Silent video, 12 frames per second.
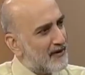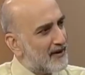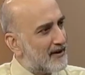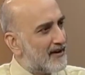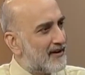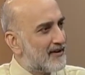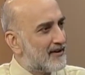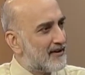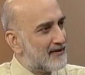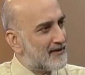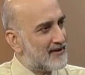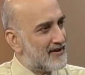think
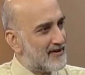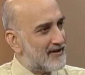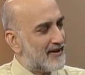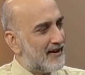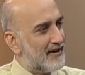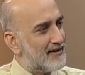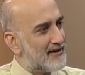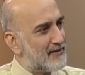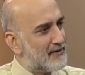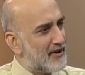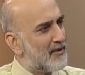this is the case?